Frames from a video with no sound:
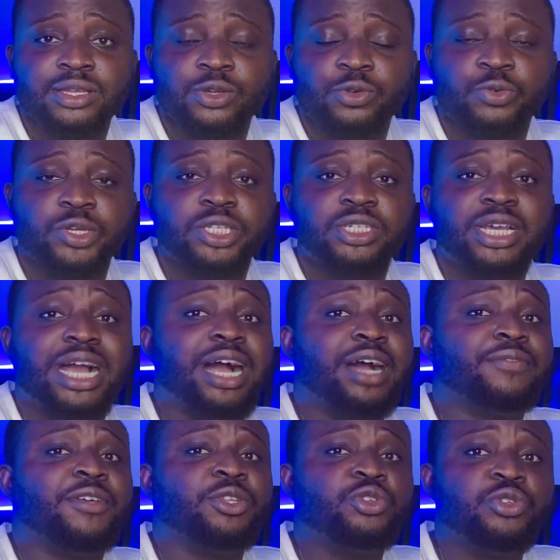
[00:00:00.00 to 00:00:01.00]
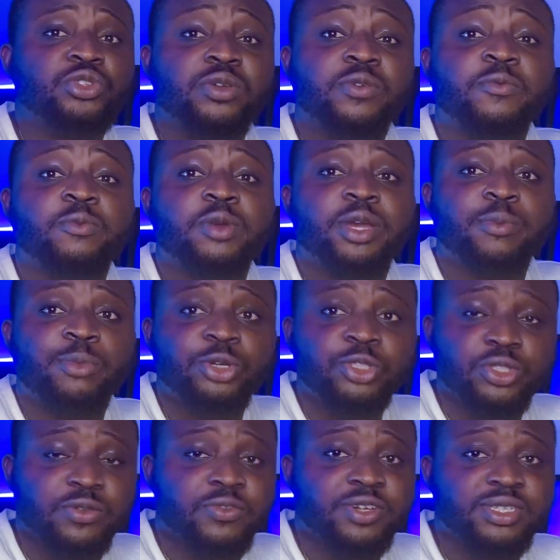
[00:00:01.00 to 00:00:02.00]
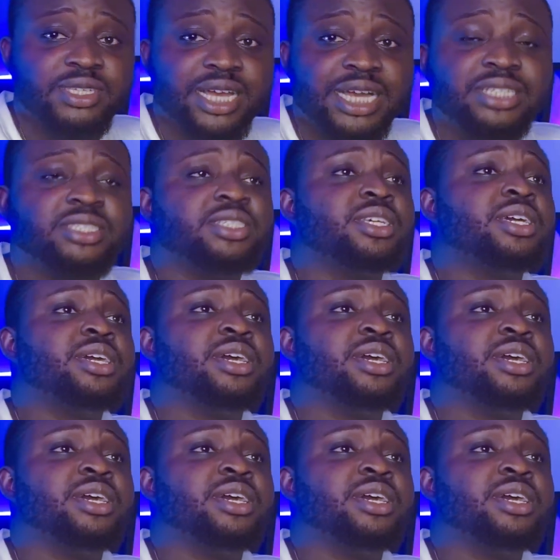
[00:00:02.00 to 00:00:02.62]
which after doing a bunch of research